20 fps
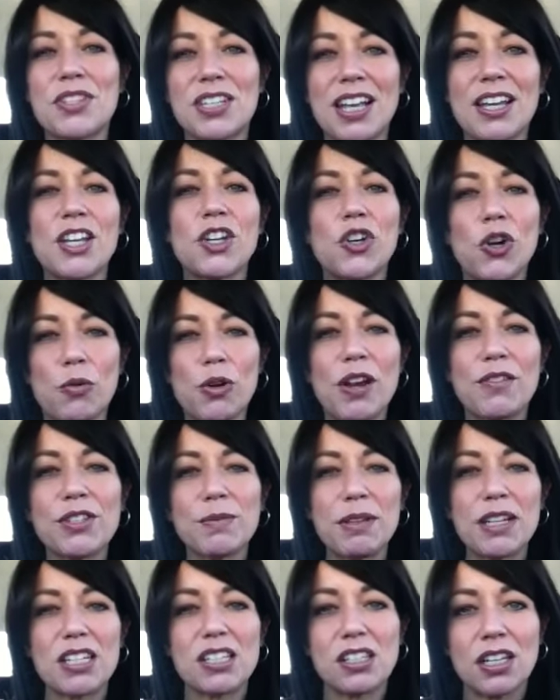like, you know, when you have
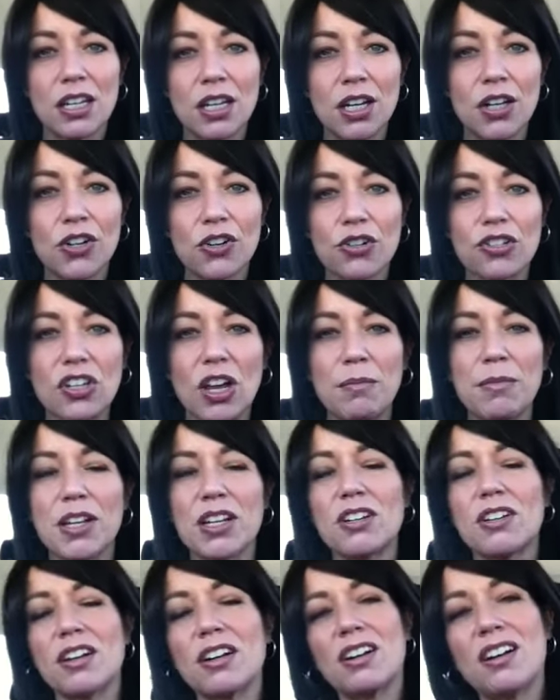something sitting in your stomach
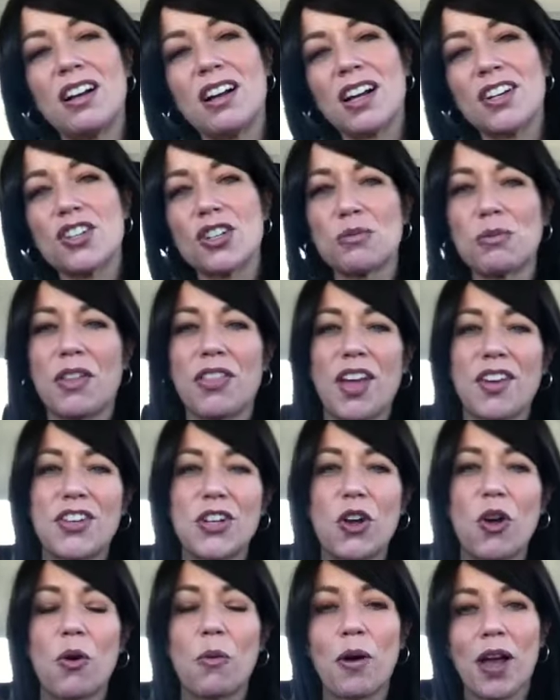and you're like, oh, I just want that to
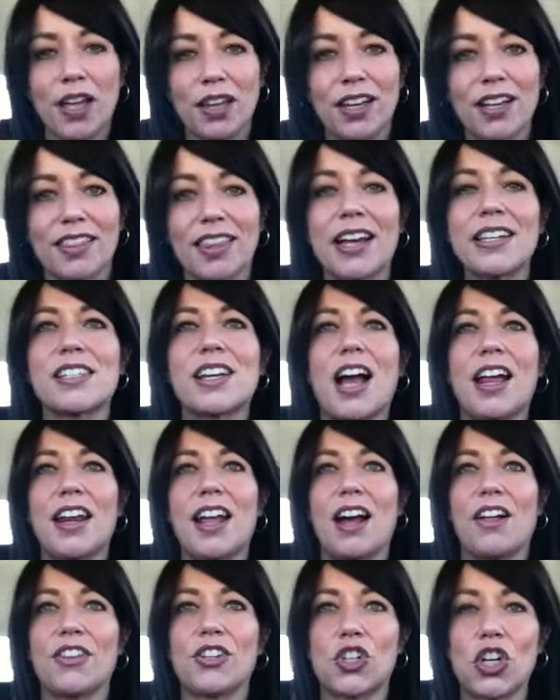go away. Like, that's kind of
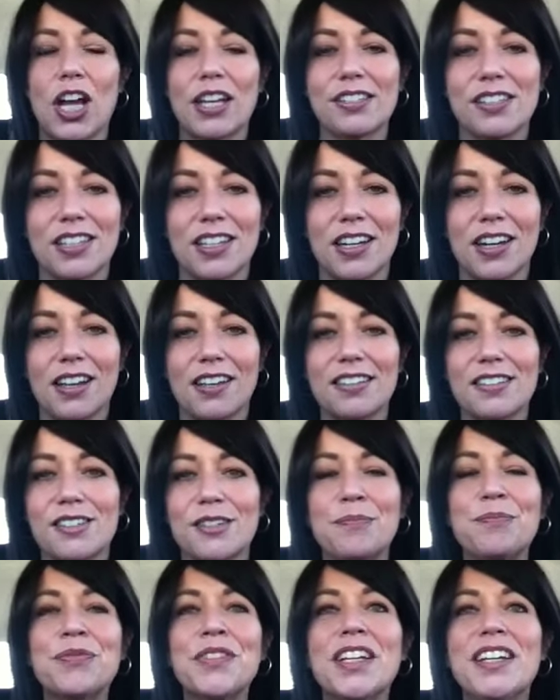how the chest thing is.
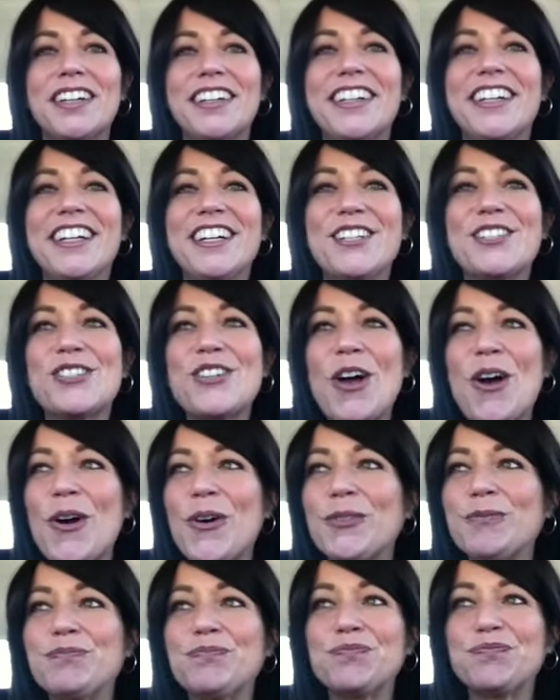
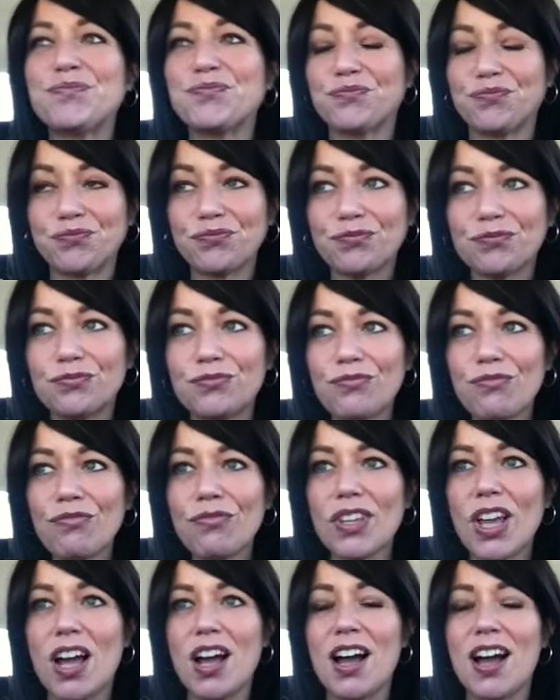So,
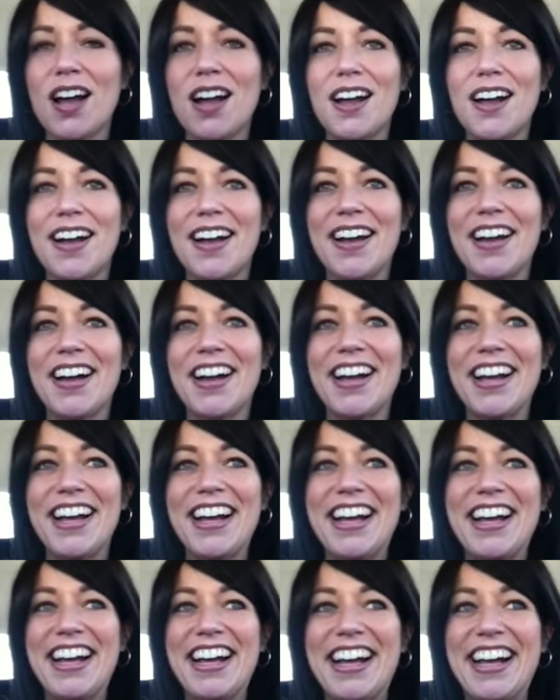I
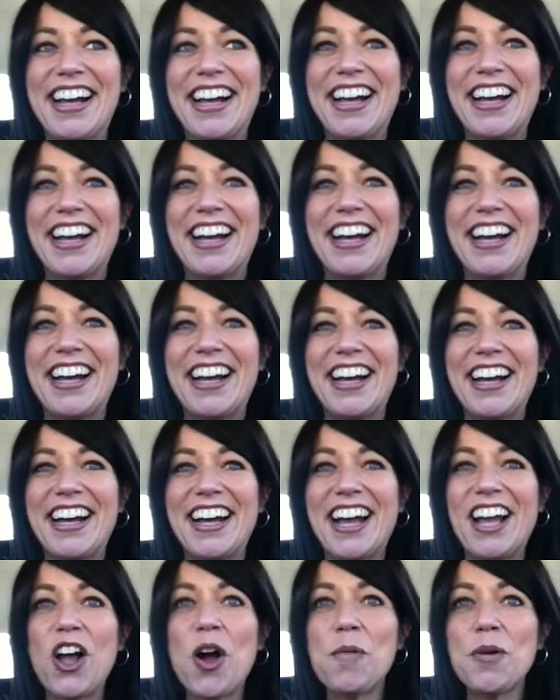
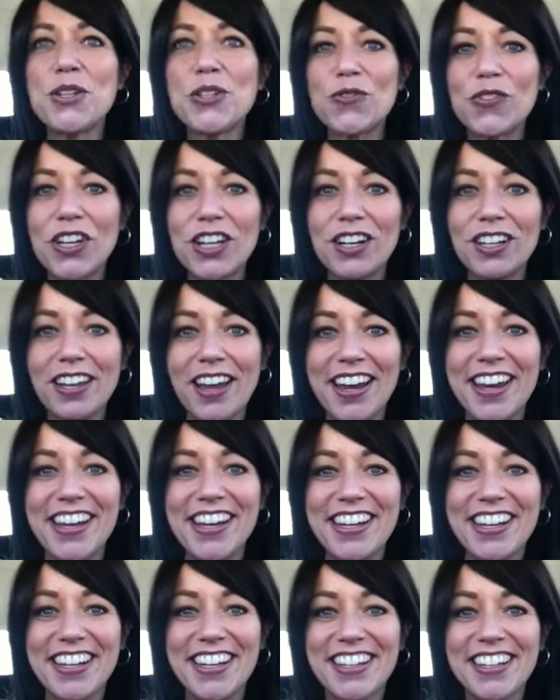almost feel
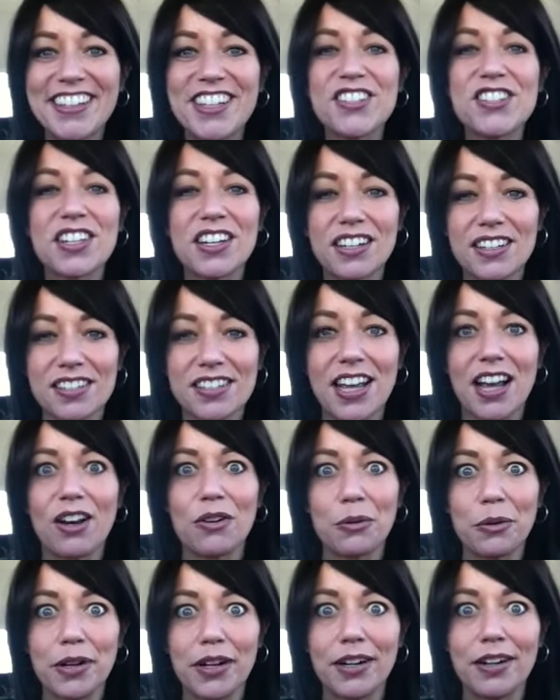like this is going to
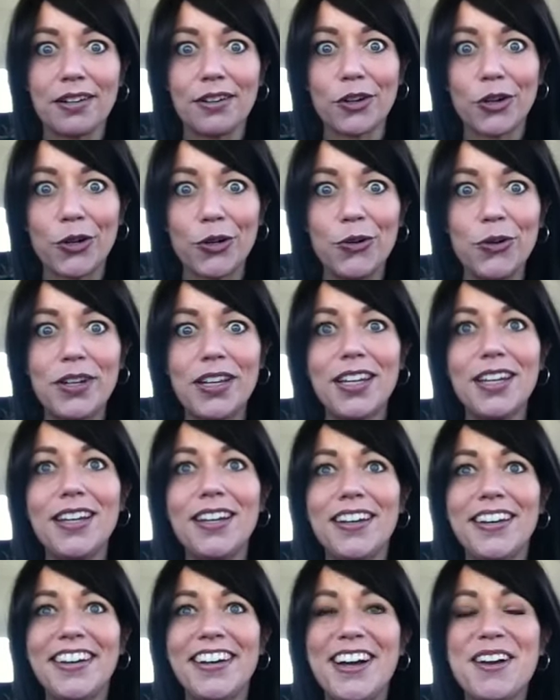sound weird or kooky,
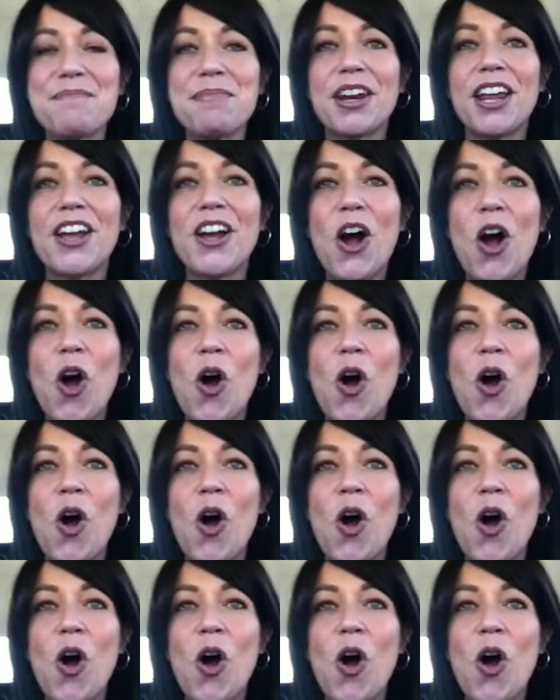but I